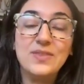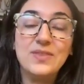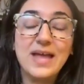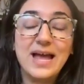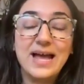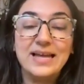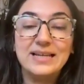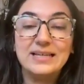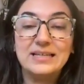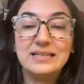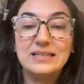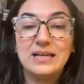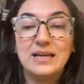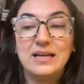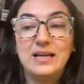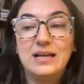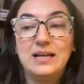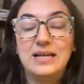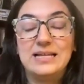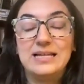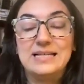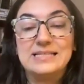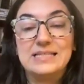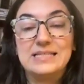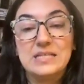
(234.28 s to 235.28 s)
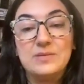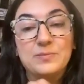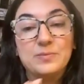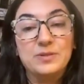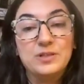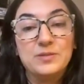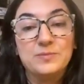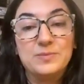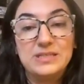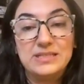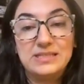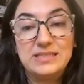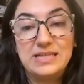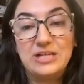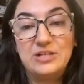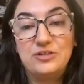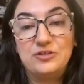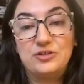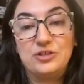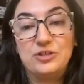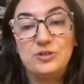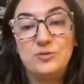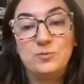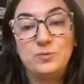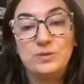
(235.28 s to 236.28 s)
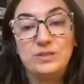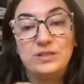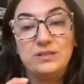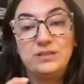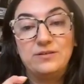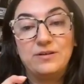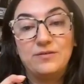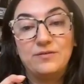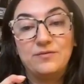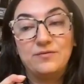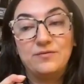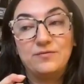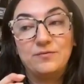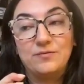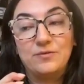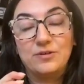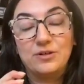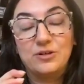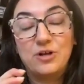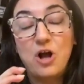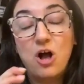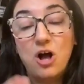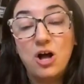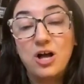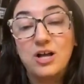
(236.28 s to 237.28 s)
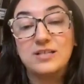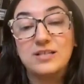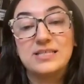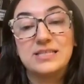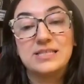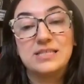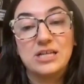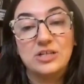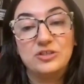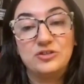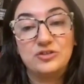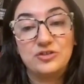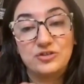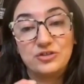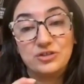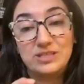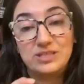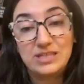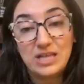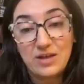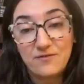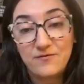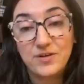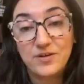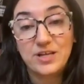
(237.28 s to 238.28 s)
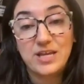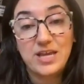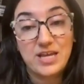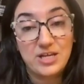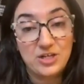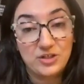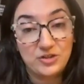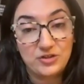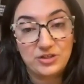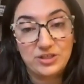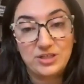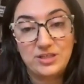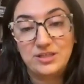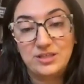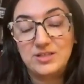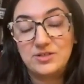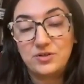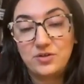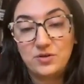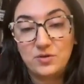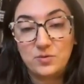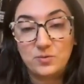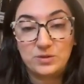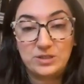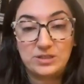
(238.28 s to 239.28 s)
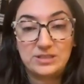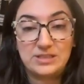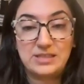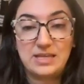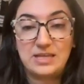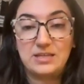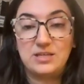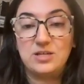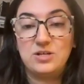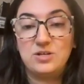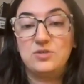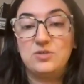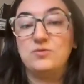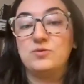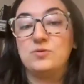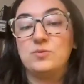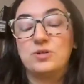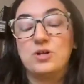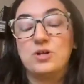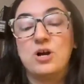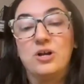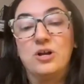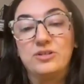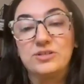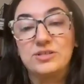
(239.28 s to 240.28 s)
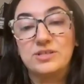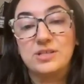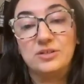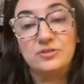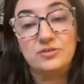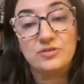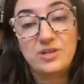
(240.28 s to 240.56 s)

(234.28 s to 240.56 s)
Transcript: that its implementation would cause such suffocation, these are the words that he used, would cause